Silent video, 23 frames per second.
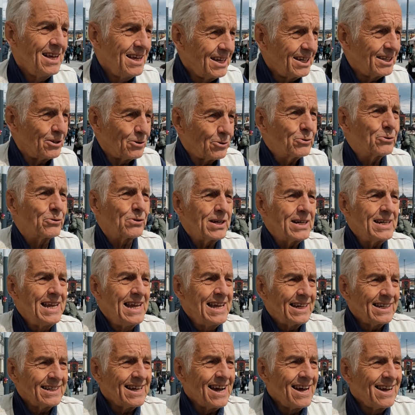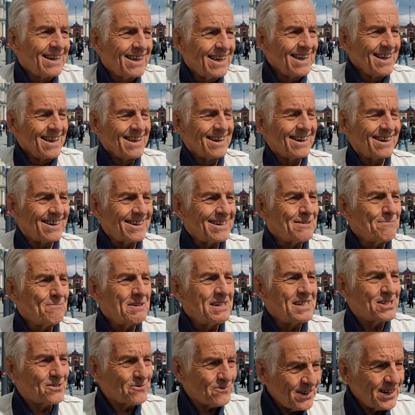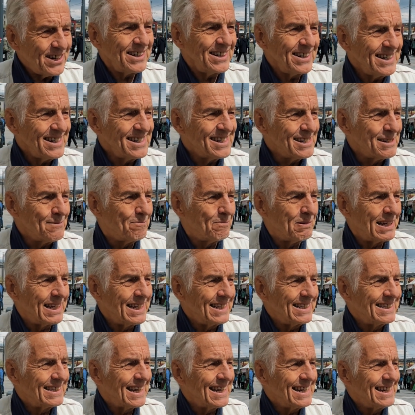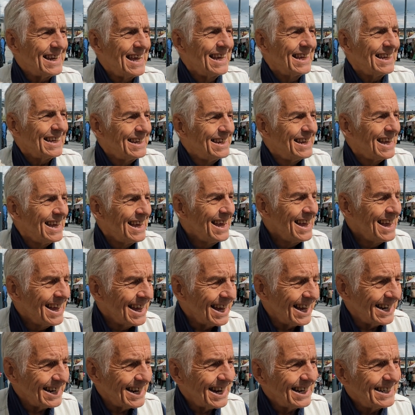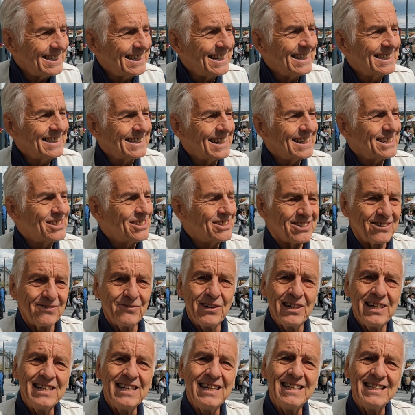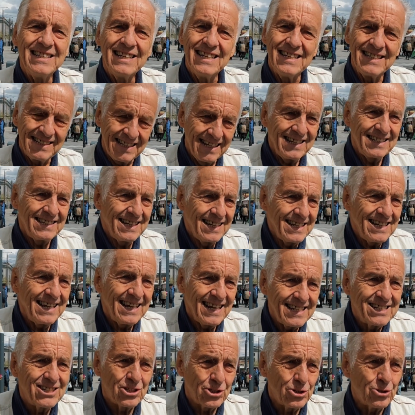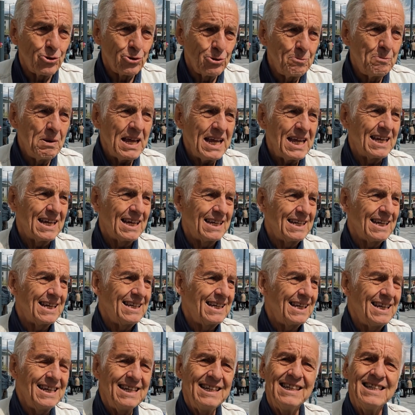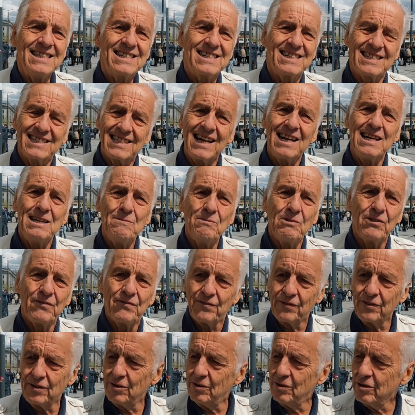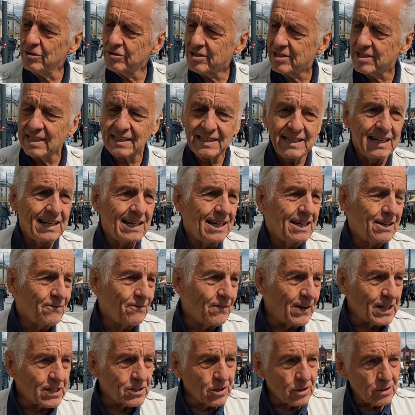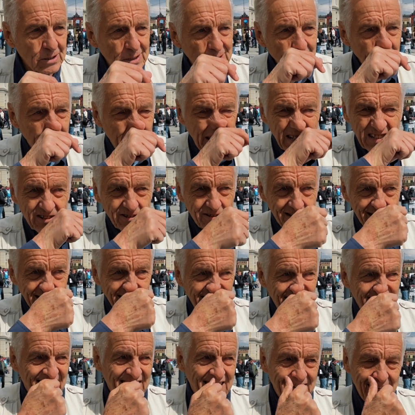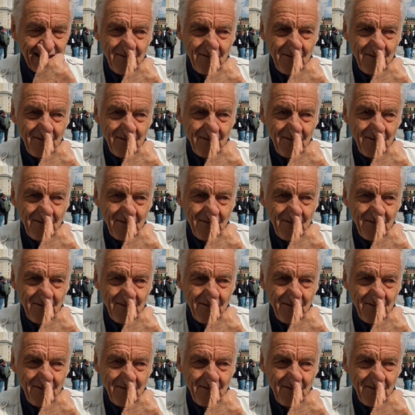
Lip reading: Ukrainian army is very disciplined, and I think that's the way it should be. And in this time of satellite pictures and